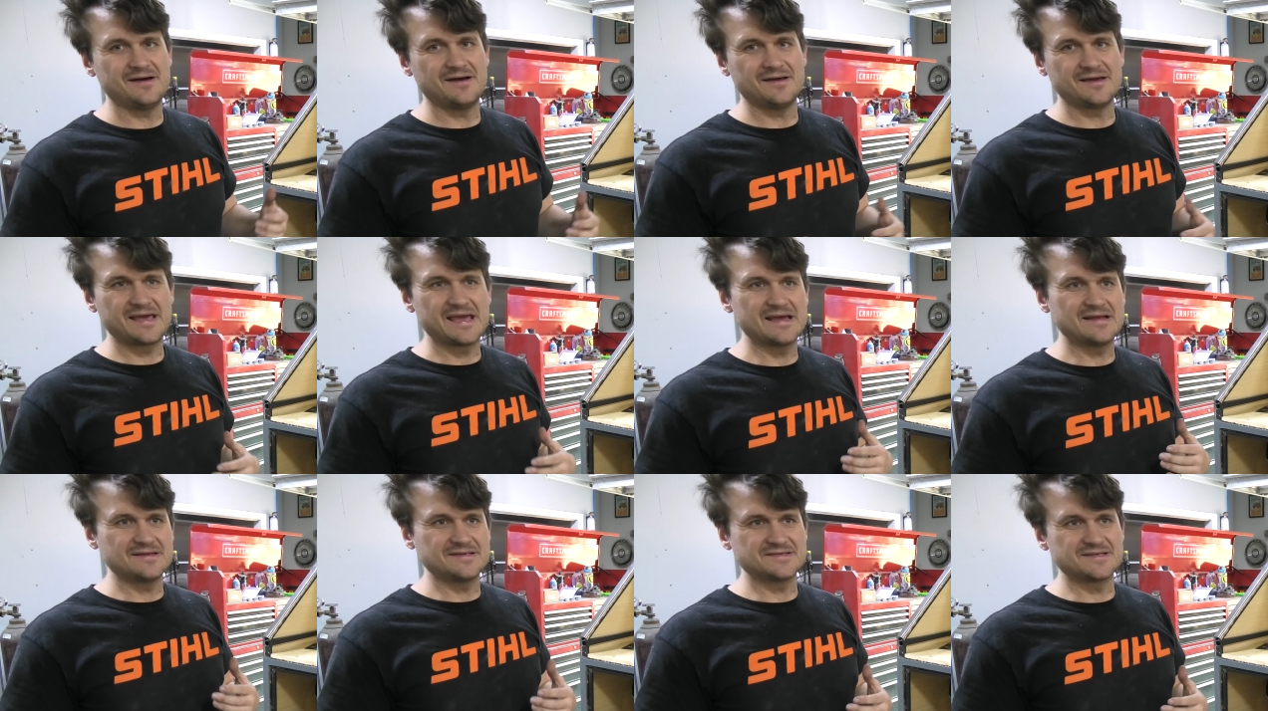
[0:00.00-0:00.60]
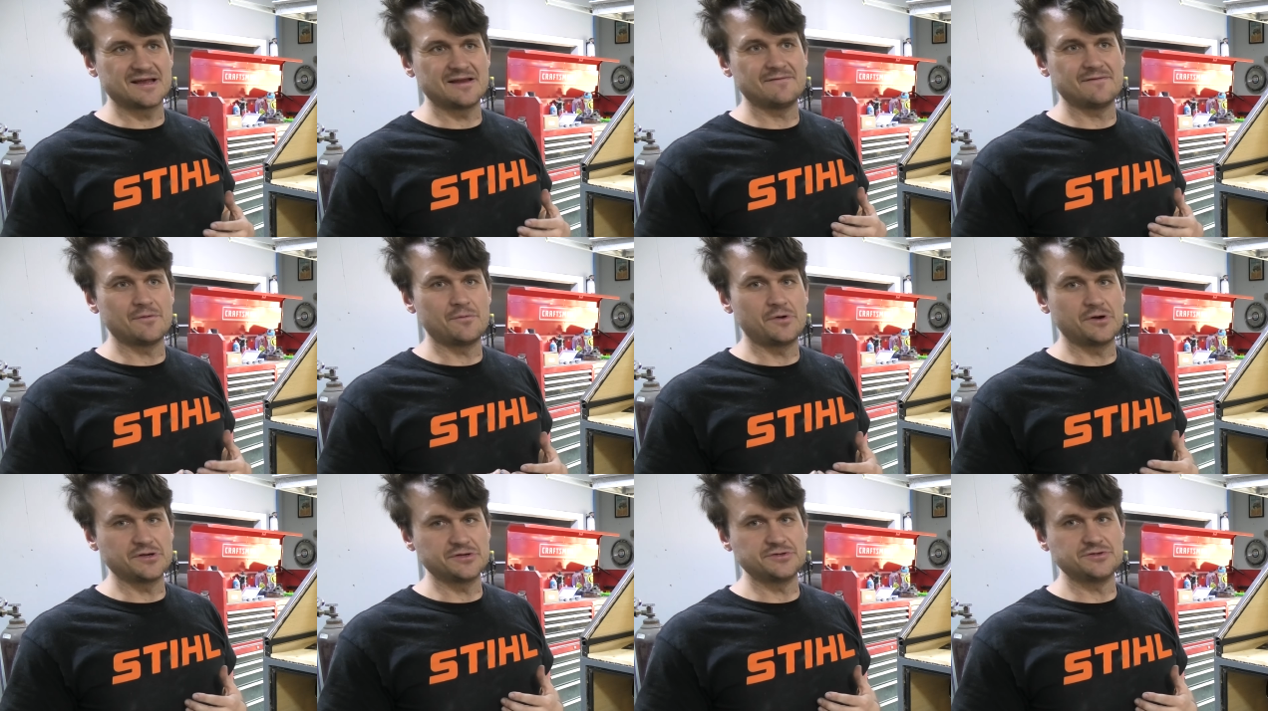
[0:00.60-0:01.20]
I can't decide if I
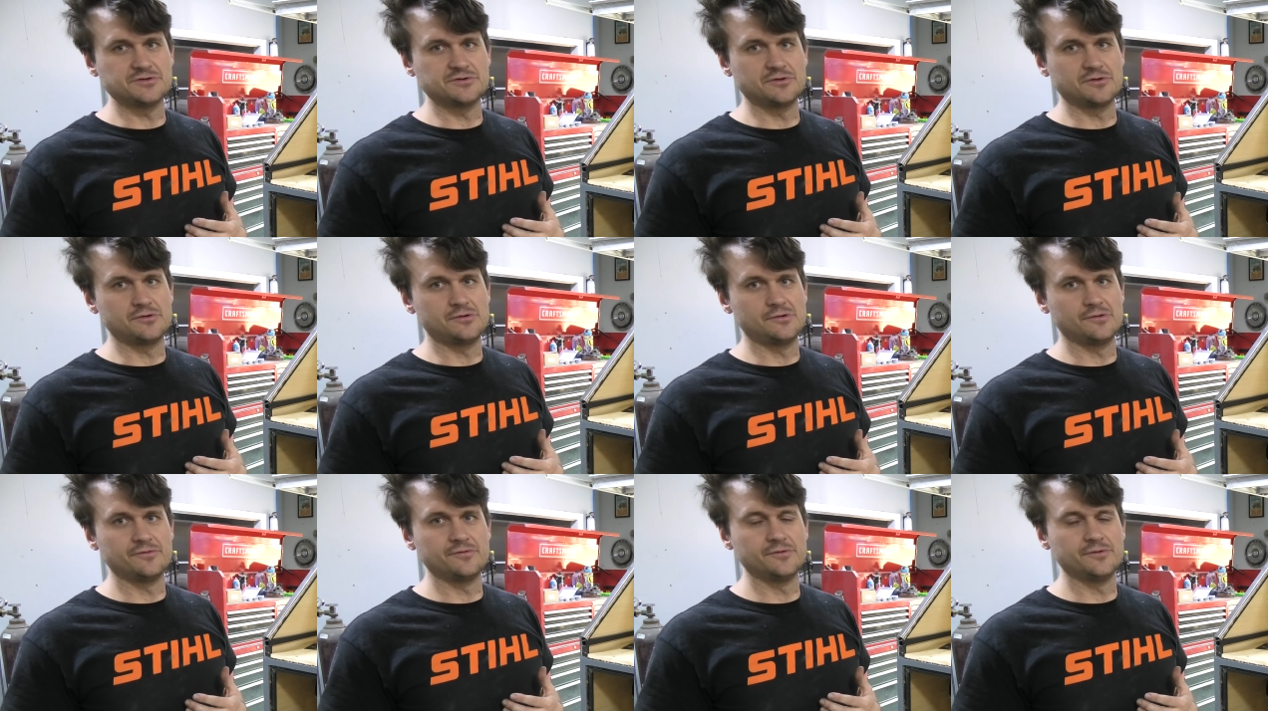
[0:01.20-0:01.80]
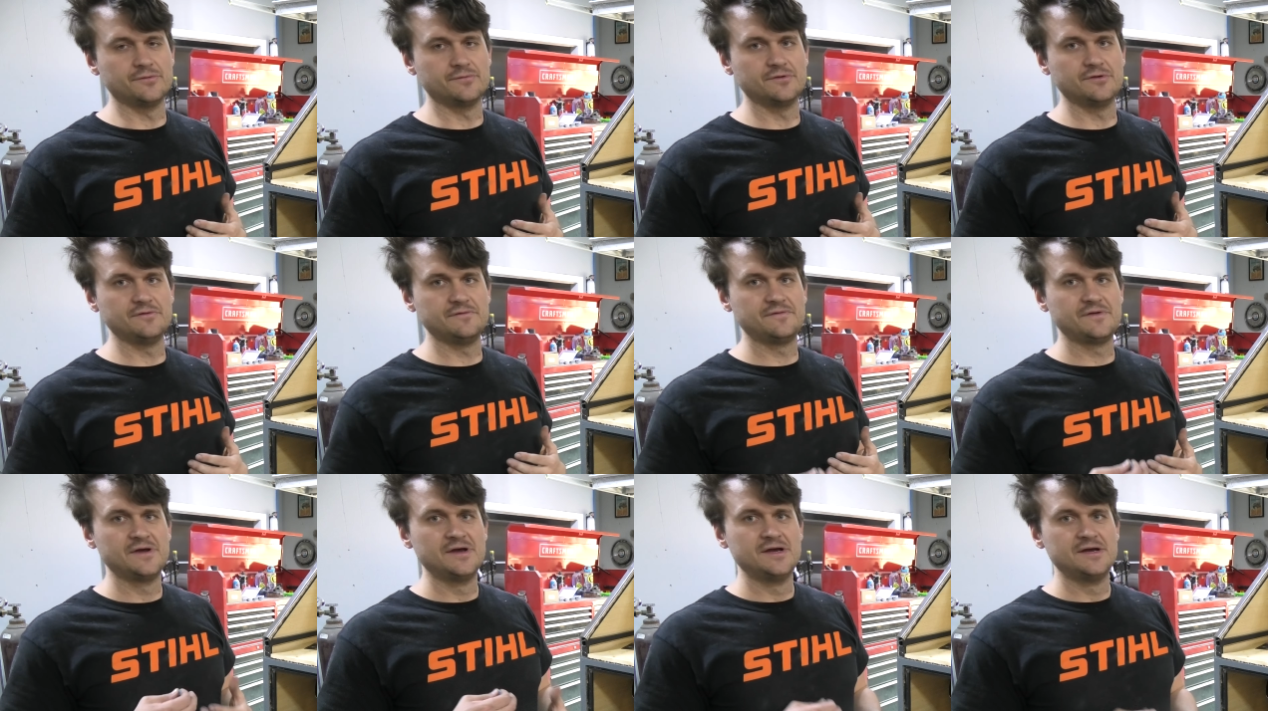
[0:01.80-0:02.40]
want to drill a hole through the
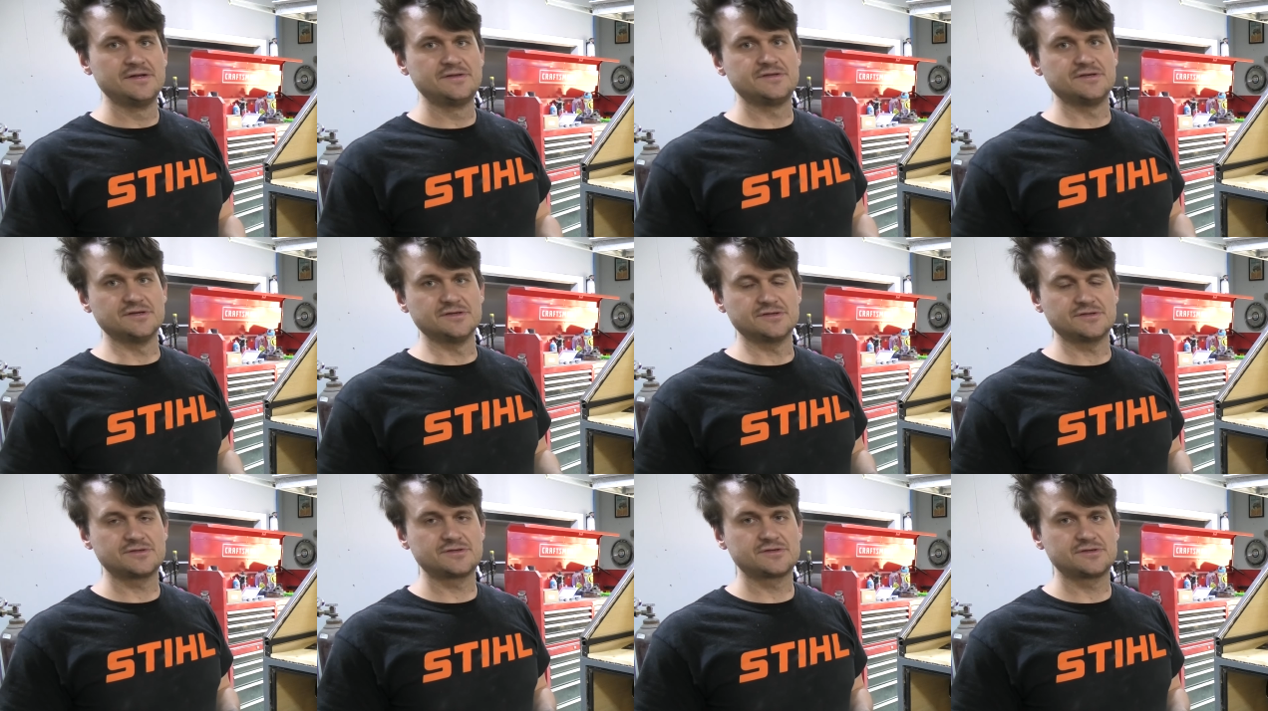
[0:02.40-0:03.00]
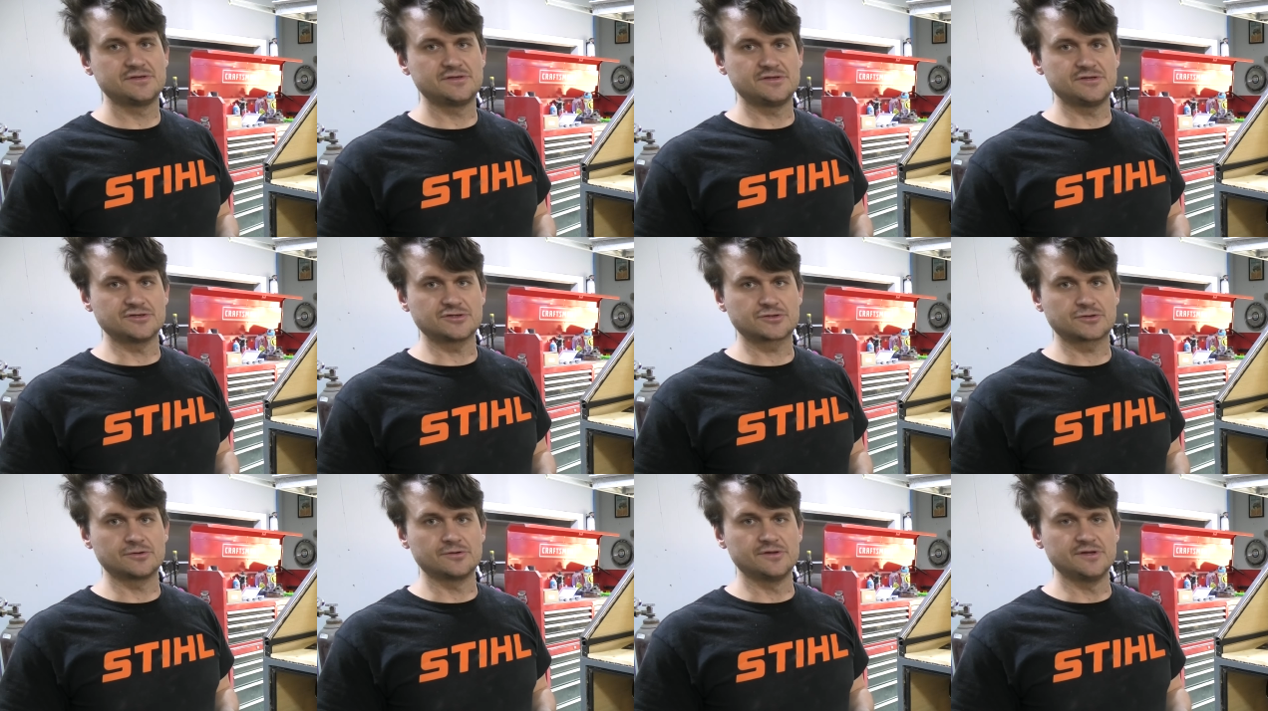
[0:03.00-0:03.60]
roof to
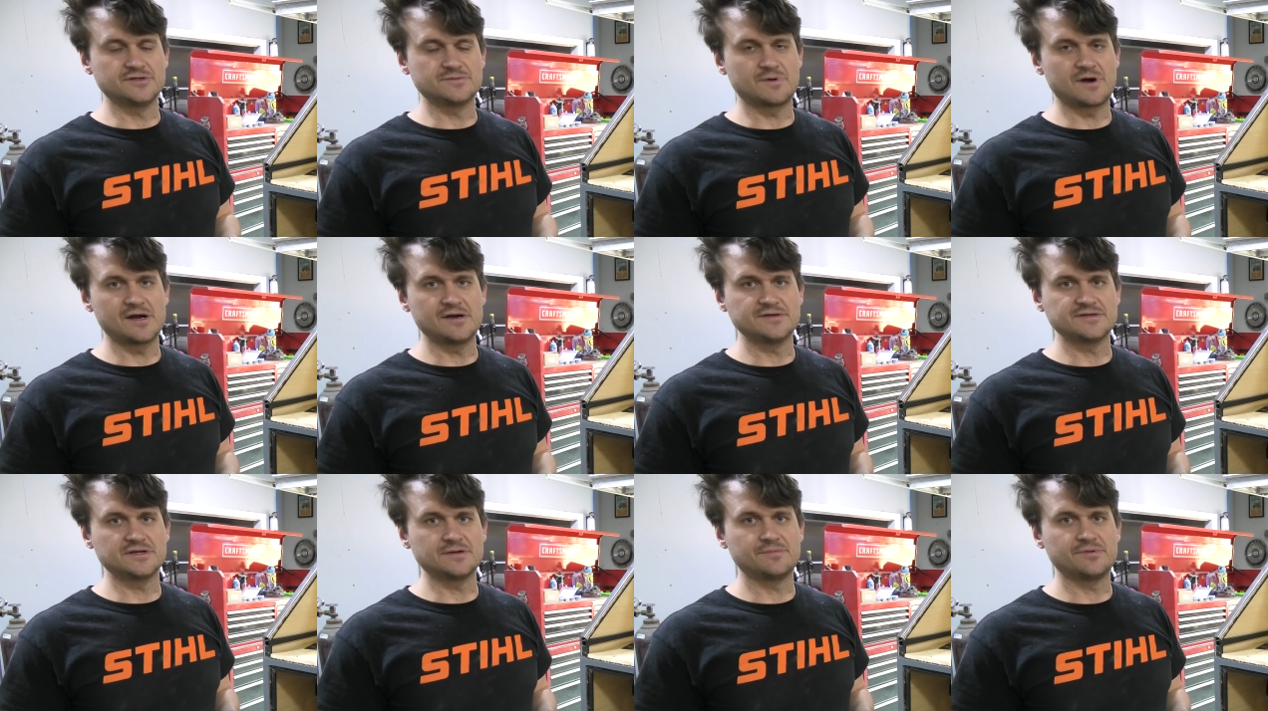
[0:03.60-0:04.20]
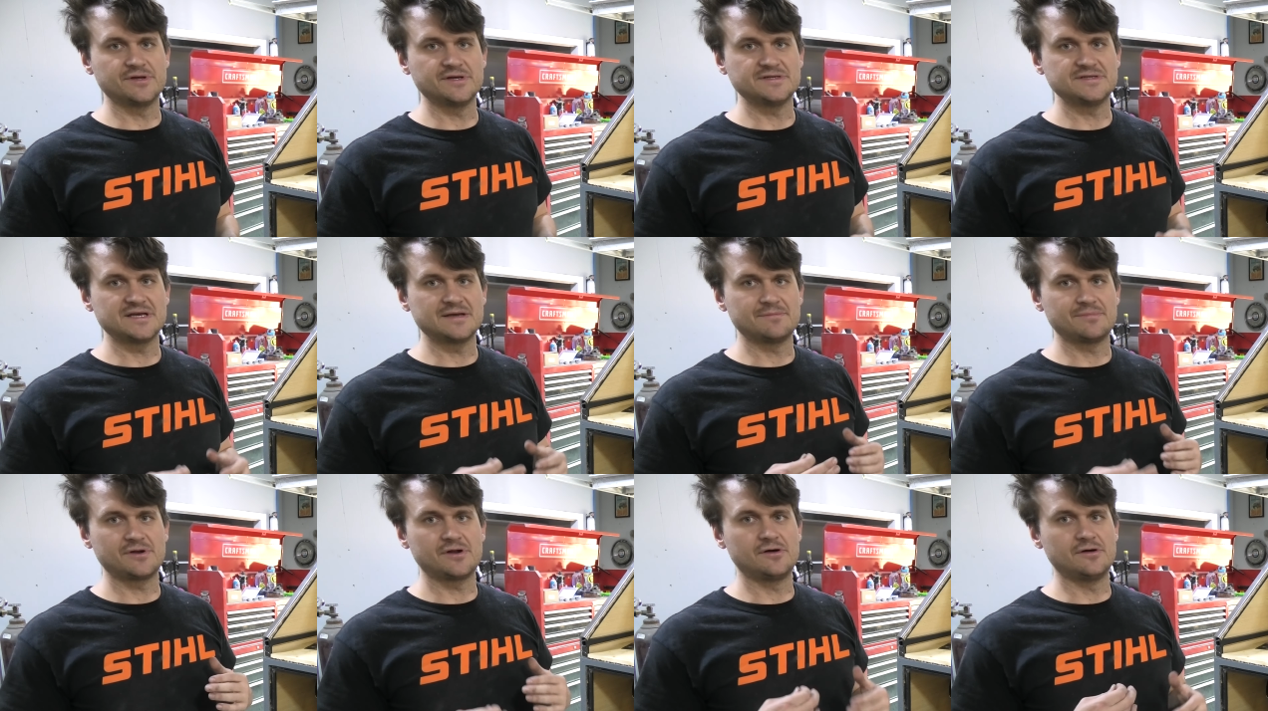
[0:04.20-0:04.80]
screw these wires into place
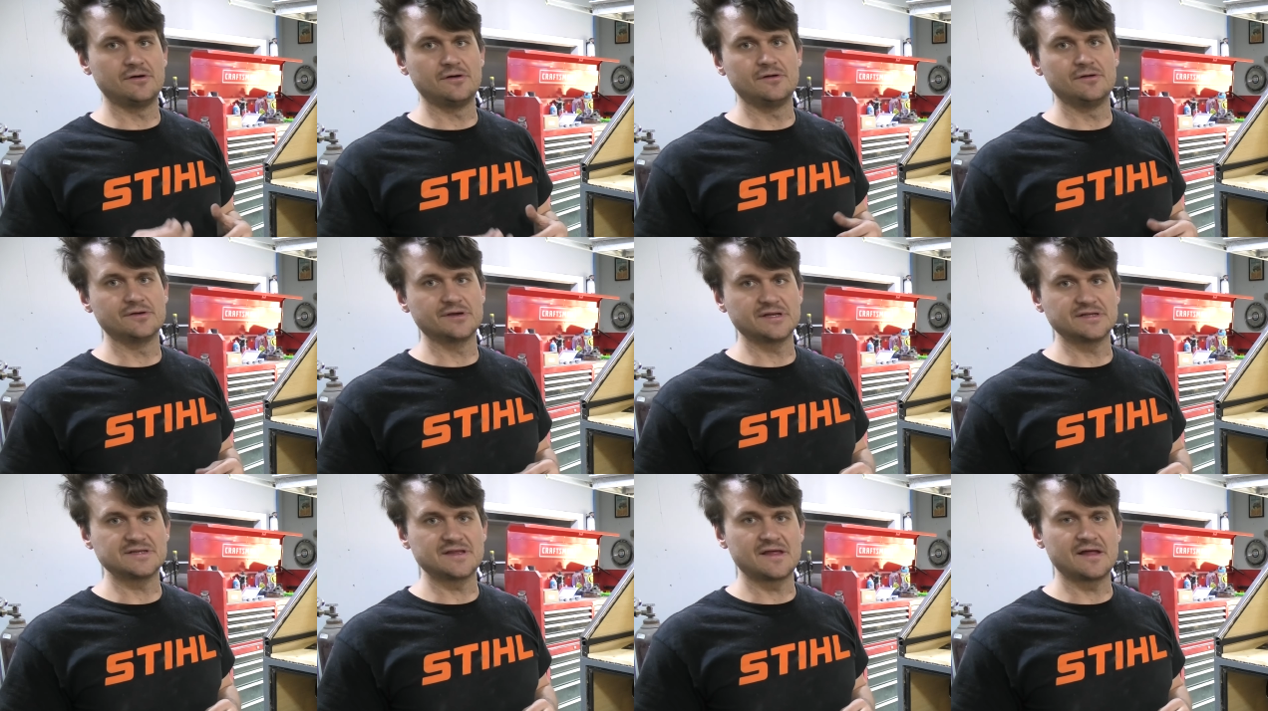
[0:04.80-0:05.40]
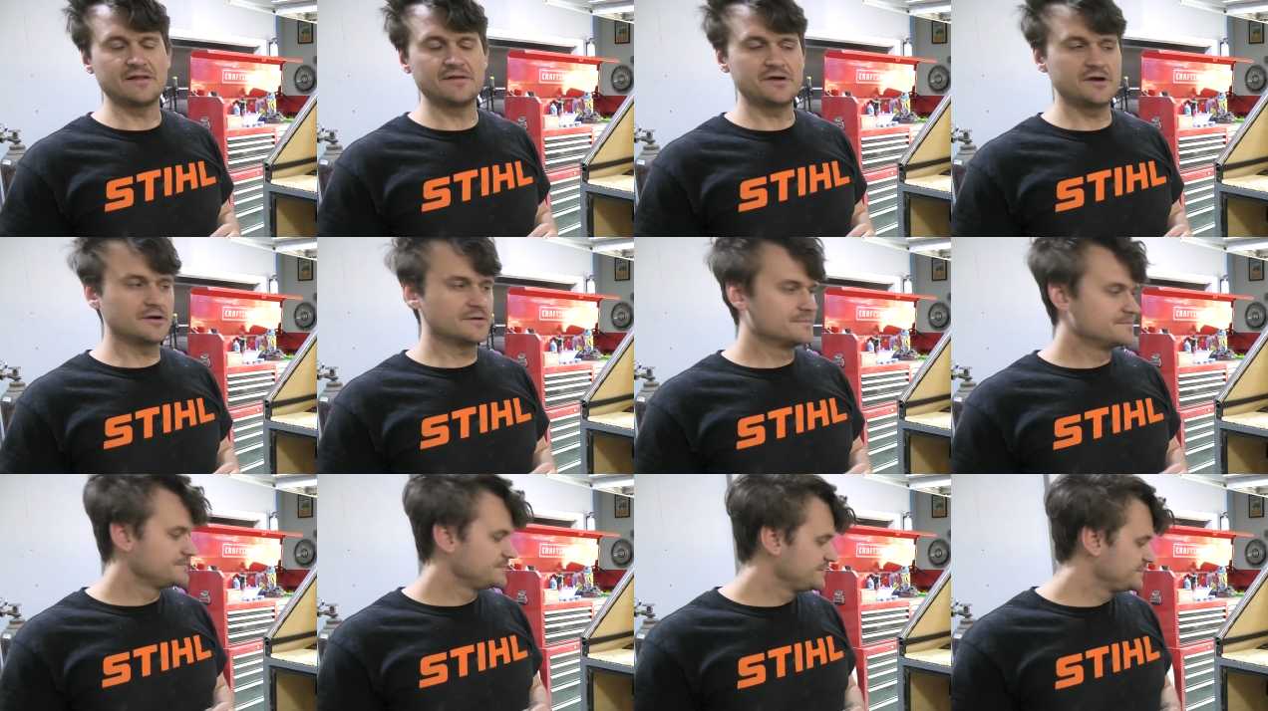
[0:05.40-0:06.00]
yet, but I'll get to that later.